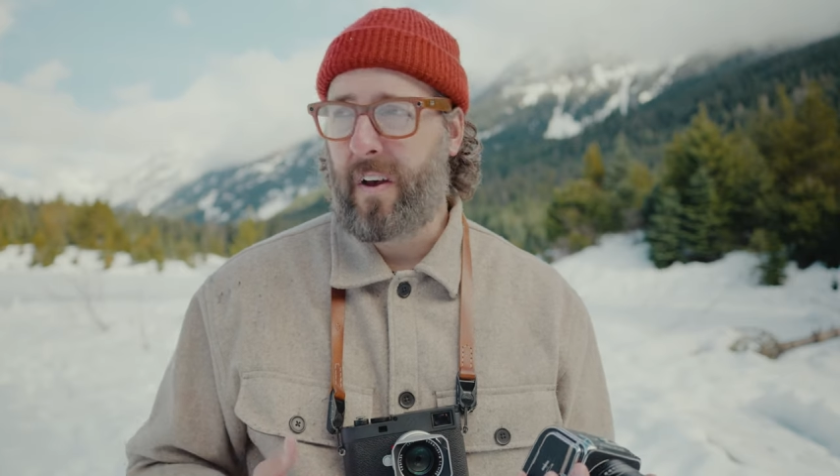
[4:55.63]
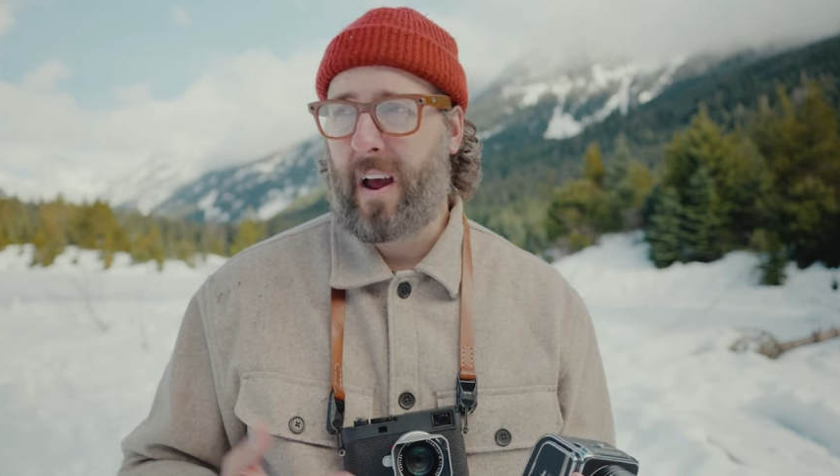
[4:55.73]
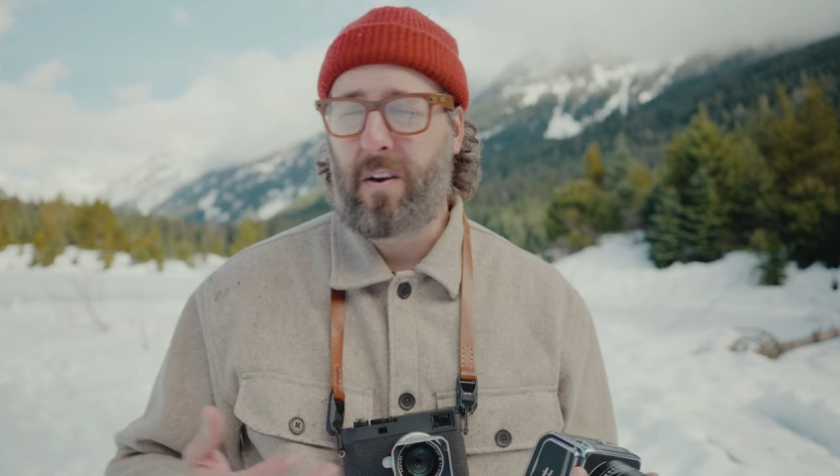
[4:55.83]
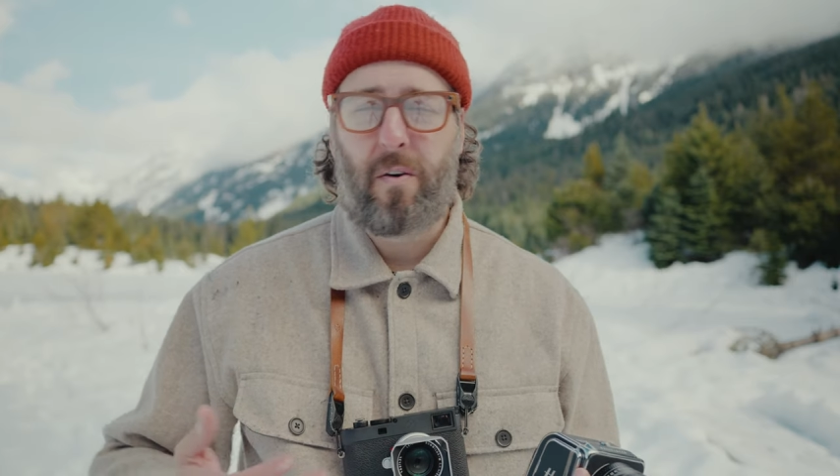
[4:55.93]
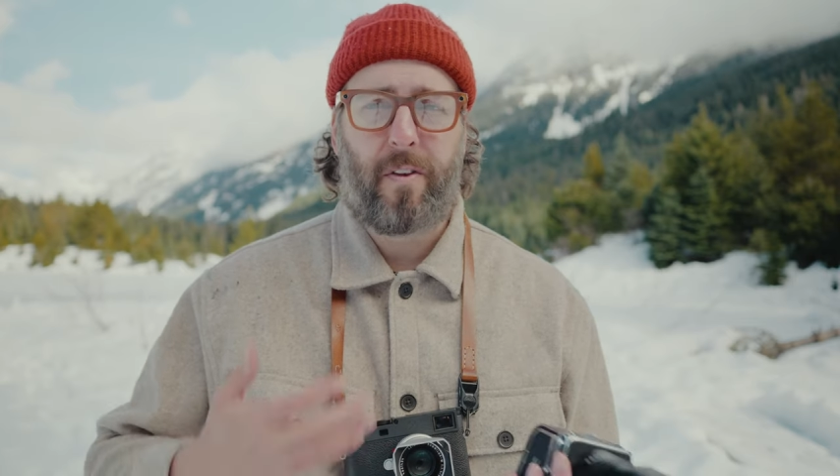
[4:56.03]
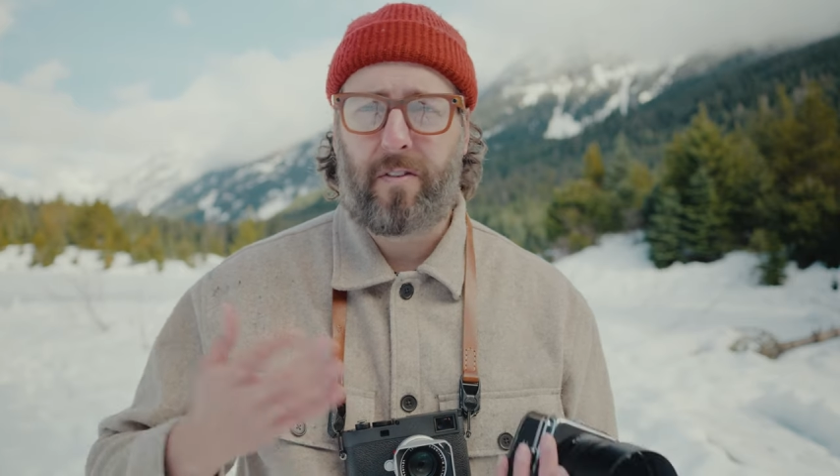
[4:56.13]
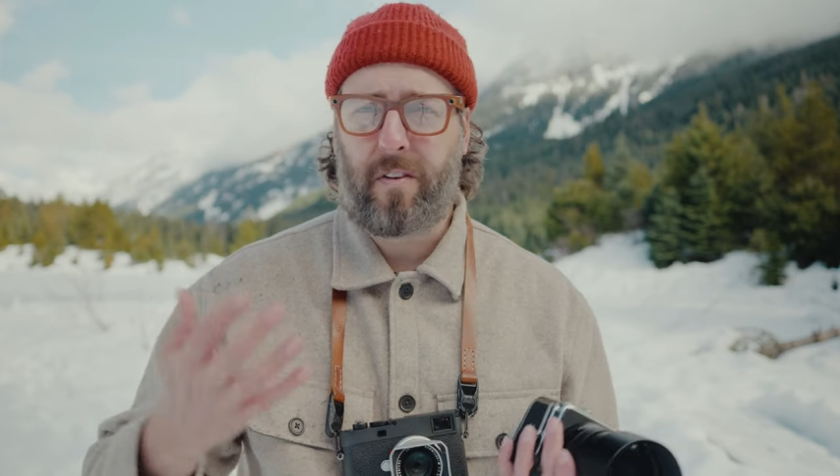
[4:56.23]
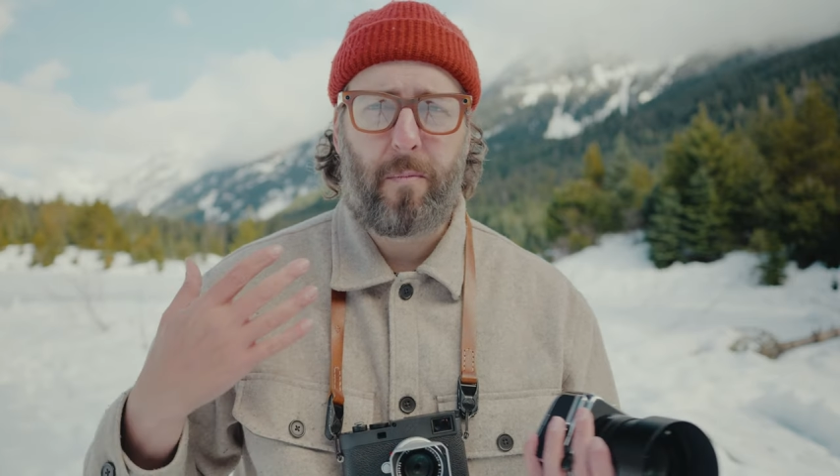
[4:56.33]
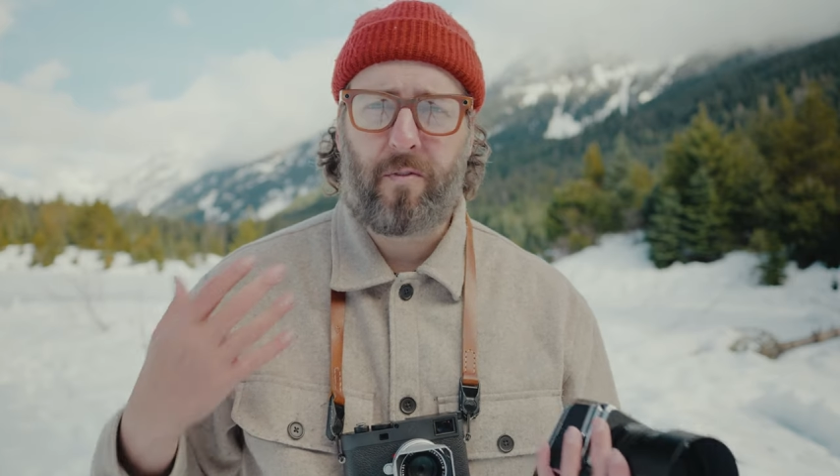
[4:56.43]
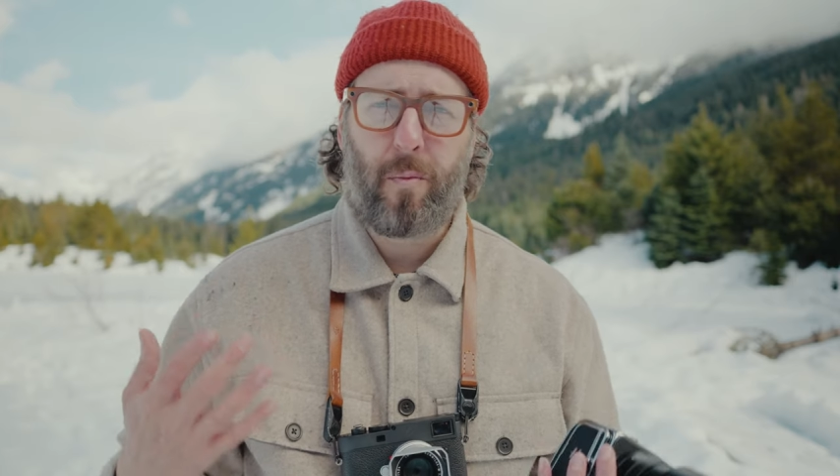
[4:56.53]
And I know this
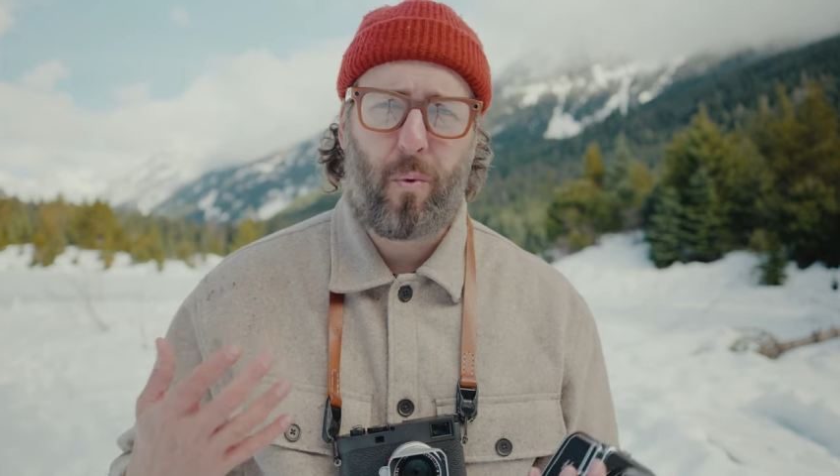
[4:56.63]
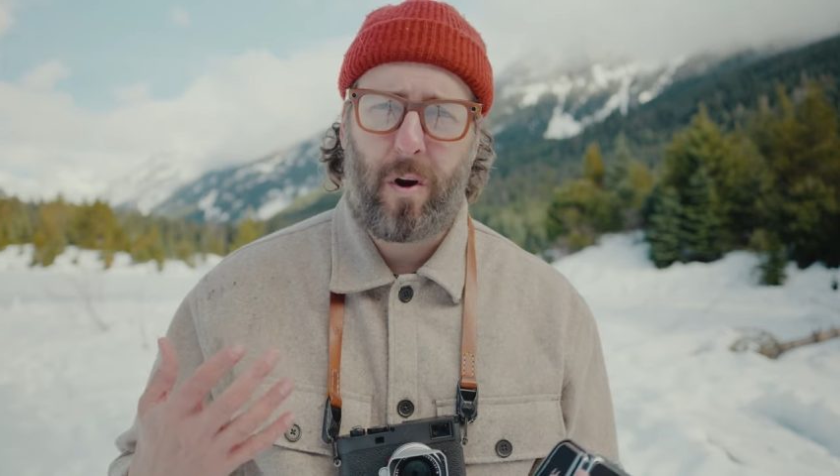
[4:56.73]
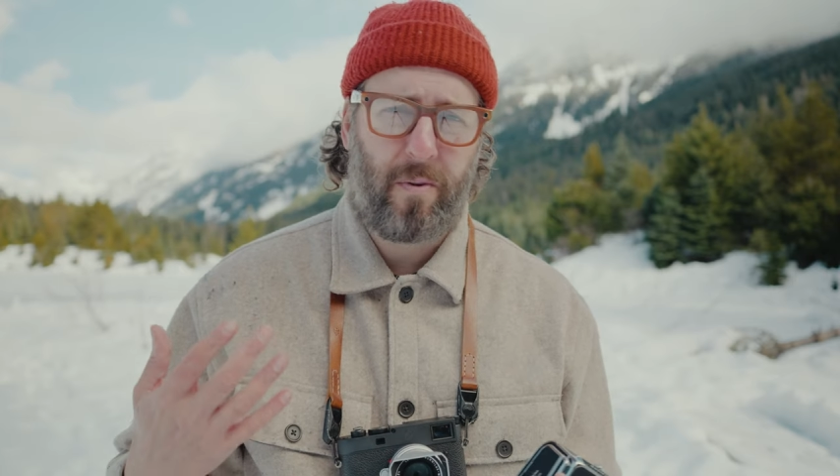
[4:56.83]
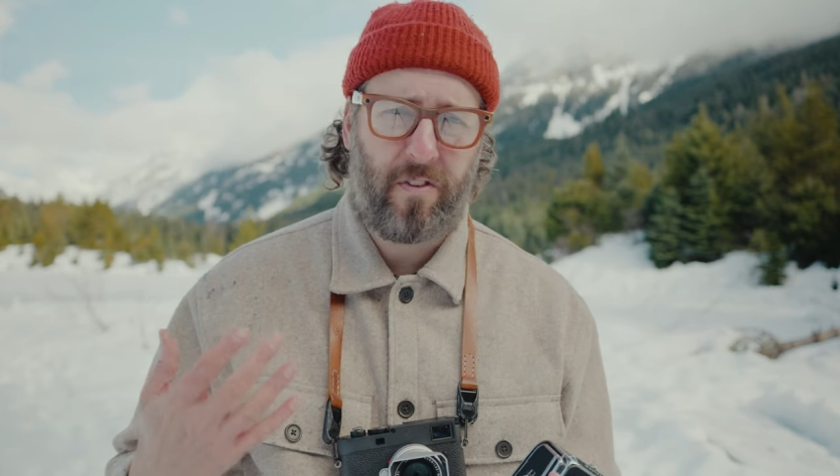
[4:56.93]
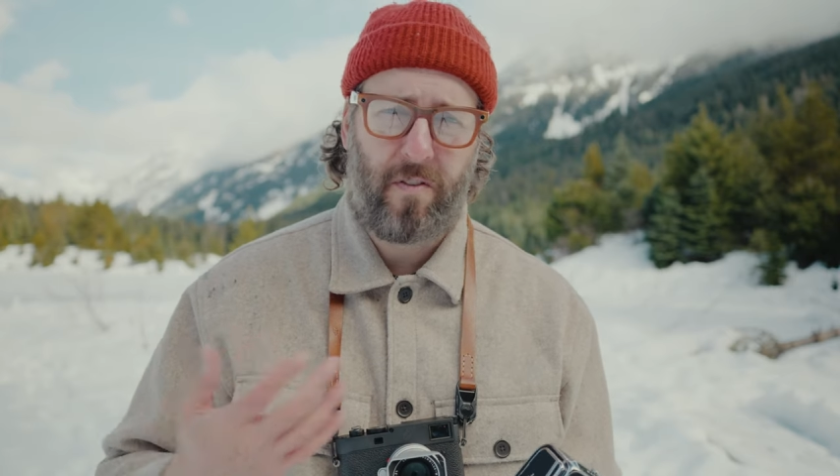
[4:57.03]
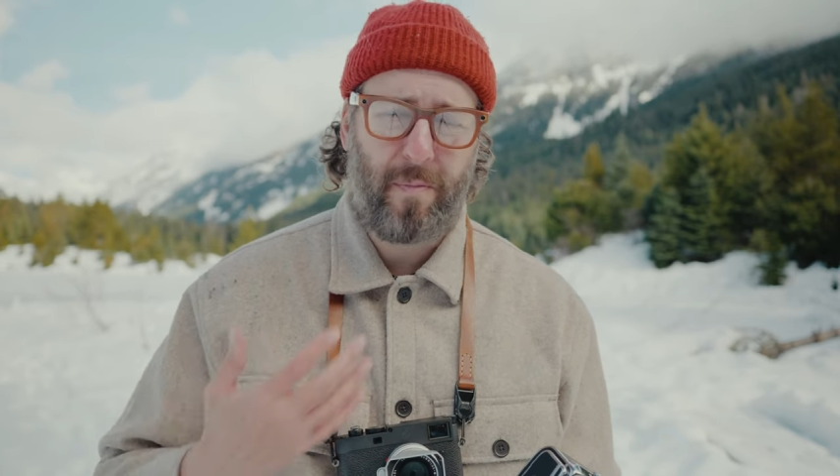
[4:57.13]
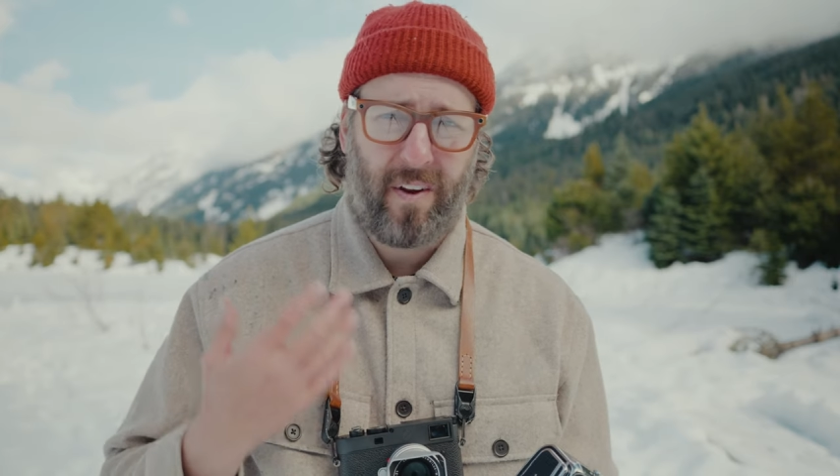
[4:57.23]
comes from a weird position